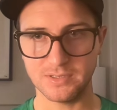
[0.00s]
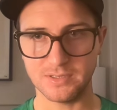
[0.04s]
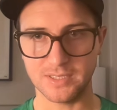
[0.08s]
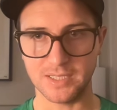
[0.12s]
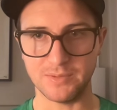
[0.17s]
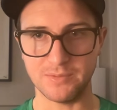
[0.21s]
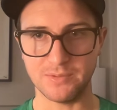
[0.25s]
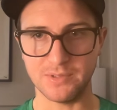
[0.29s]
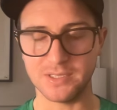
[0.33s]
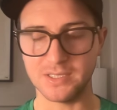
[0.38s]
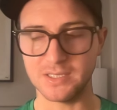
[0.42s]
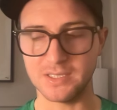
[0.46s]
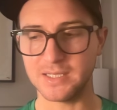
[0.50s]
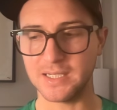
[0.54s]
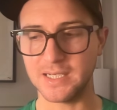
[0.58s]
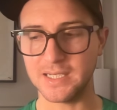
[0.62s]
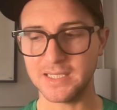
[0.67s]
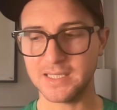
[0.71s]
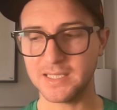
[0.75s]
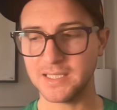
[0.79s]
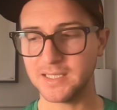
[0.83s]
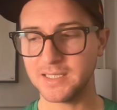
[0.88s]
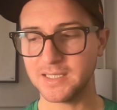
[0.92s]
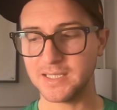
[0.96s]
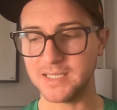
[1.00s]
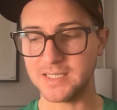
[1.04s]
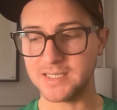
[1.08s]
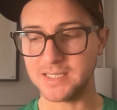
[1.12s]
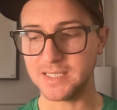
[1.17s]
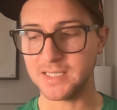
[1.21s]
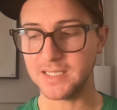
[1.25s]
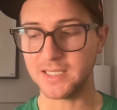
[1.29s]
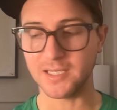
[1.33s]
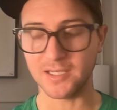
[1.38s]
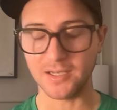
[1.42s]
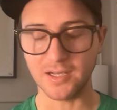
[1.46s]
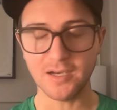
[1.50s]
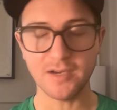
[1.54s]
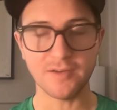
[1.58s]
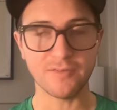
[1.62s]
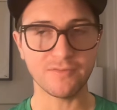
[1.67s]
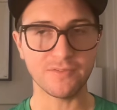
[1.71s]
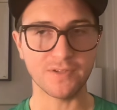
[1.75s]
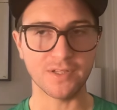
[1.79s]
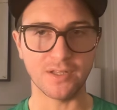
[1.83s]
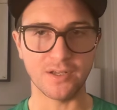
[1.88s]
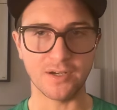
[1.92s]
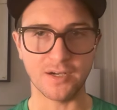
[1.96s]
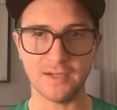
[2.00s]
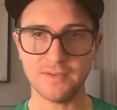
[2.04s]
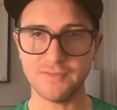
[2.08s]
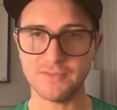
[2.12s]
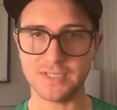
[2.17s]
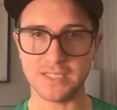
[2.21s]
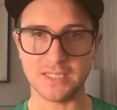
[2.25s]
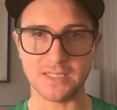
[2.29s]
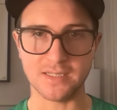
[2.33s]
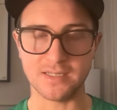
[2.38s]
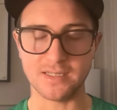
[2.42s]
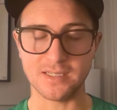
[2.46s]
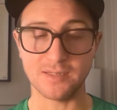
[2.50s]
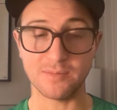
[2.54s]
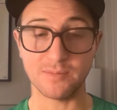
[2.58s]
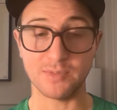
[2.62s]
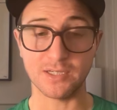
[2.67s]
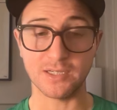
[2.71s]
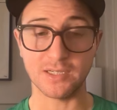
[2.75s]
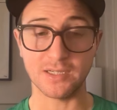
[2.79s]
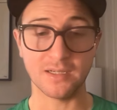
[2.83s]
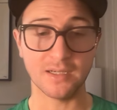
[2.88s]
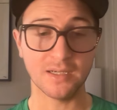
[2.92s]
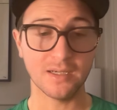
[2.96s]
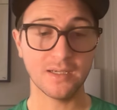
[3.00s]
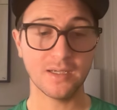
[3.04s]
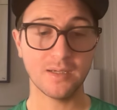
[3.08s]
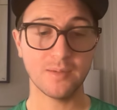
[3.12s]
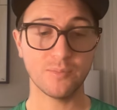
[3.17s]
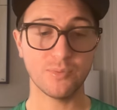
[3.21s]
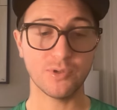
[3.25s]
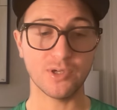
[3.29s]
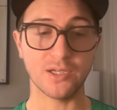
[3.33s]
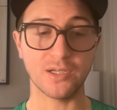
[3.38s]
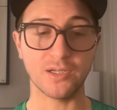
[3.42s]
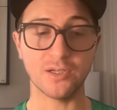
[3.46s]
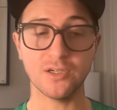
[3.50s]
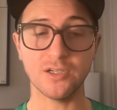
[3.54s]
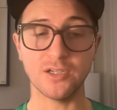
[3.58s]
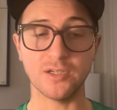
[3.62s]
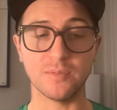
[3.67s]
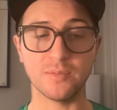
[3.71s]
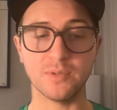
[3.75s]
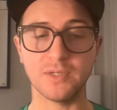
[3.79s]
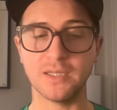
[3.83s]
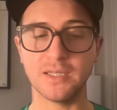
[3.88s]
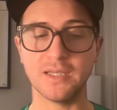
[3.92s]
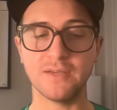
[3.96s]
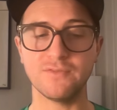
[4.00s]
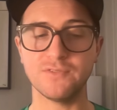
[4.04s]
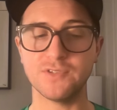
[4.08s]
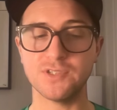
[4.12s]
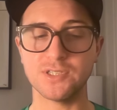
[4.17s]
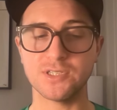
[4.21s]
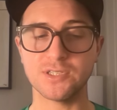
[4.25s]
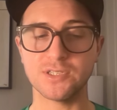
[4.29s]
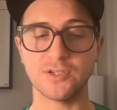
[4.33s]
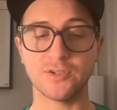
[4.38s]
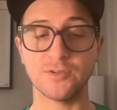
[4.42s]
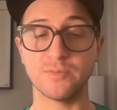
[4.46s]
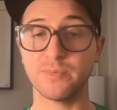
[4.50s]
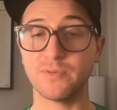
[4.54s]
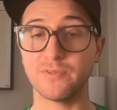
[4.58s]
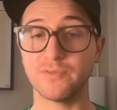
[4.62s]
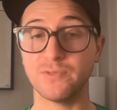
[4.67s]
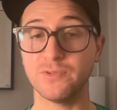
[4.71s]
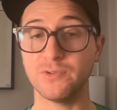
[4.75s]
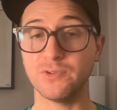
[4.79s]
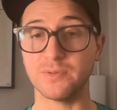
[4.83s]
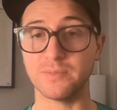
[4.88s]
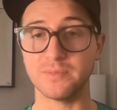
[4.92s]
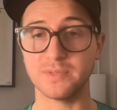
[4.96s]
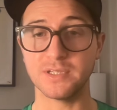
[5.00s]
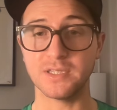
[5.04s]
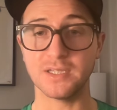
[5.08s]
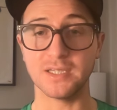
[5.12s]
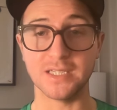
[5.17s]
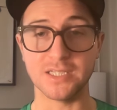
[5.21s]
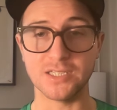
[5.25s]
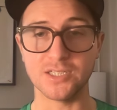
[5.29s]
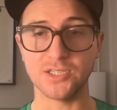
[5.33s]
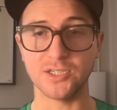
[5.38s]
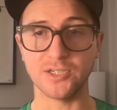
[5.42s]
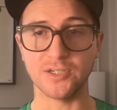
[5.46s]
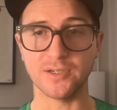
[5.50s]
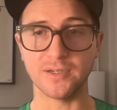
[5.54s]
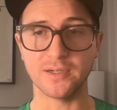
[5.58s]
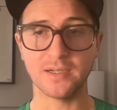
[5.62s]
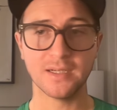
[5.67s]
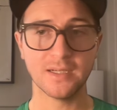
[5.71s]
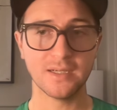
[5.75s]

I think they did enough in the offseason to be pretty good, but they've just underperformed this year.